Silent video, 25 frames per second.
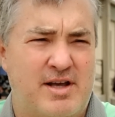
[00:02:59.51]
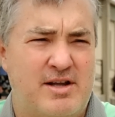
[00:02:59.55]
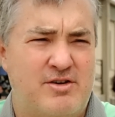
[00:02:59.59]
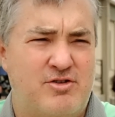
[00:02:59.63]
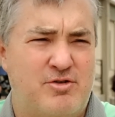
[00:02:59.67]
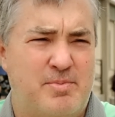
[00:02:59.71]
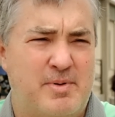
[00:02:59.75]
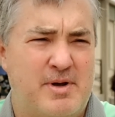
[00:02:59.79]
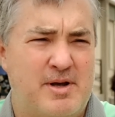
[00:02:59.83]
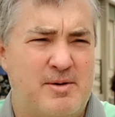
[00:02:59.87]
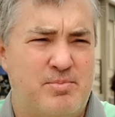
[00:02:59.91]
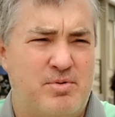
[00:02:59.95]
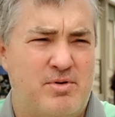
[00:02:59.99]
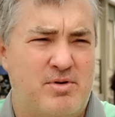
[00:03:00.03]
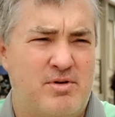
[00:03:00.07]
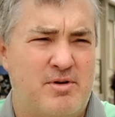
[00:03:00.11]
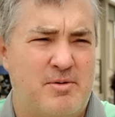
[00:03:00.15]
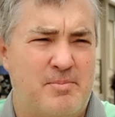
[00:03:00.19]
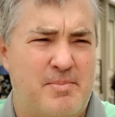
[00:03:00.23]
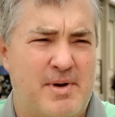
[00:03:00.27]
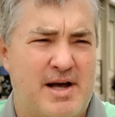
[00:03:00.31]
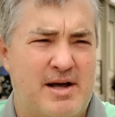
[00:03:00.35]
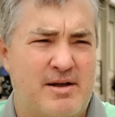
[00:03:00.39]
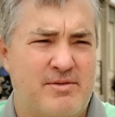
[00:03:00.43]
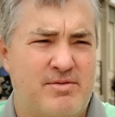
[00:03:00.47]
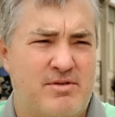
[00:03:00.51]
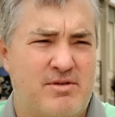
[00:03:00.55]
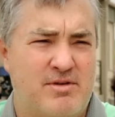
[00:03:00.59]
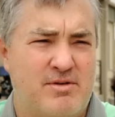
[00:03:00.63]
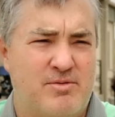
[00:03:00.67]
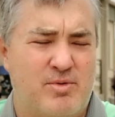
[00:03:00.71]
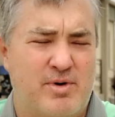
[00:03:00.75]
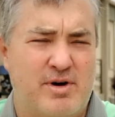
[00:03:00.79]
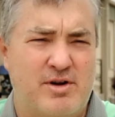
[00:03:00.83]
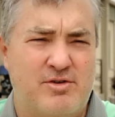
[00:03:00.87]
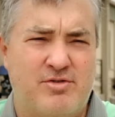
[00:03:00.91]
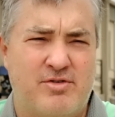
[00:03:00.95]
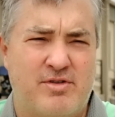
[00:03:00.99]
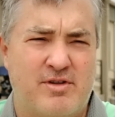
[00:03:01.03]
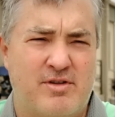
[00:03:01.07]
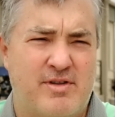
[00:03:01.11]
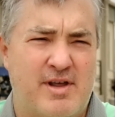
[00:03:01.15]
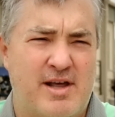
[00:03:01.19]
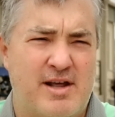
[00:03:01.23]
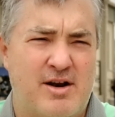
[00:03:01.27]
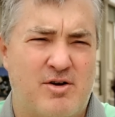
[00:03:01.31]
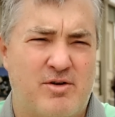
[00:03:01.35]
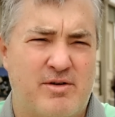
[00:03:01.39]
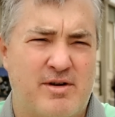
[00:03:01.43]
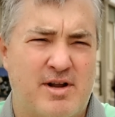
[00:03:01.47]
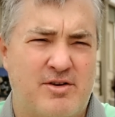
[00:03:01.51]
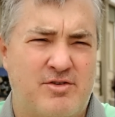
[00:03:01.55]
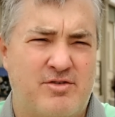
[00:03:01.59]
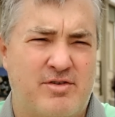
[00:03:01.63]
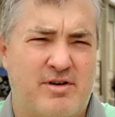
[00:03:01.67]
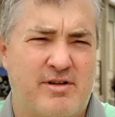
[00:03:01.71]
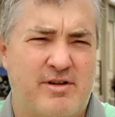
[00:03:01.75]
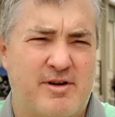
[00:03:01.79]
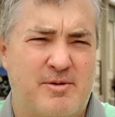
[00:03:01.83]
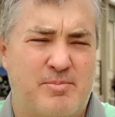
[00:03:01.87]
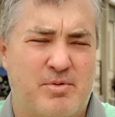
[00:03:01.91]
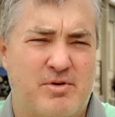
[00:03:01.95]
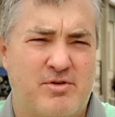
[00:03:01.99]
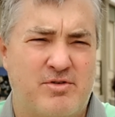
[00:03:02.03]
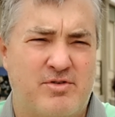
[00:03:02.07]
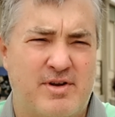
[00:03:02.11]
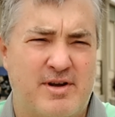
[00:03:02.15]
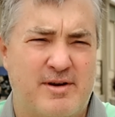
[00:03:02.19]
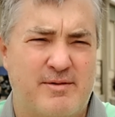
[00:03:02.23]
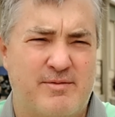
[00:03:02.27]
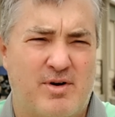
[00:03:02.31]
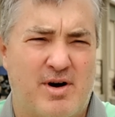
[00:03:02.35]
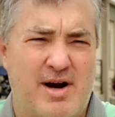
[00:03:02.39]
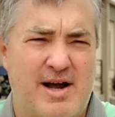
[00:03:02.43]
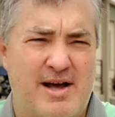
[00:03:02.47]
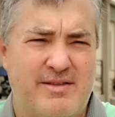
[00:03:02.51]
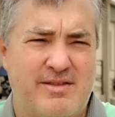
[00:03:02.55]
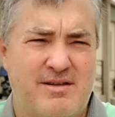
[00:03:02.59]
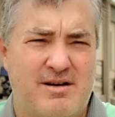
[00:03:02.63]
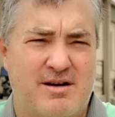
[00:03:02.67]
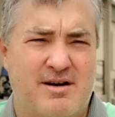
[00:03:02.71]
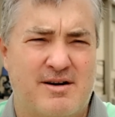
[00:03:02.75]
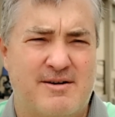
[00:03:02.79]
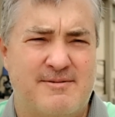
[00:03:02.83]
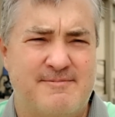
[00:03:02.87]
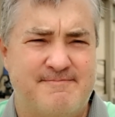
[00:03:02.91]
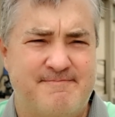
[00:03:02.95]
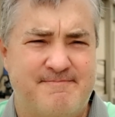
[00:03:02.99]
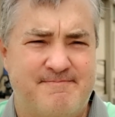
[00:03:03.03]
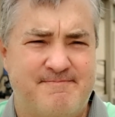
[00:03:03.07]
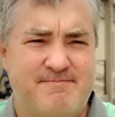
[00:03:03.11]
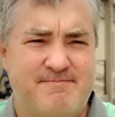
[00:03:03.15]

teach people about the risks that they don't necessarily perceive are out there.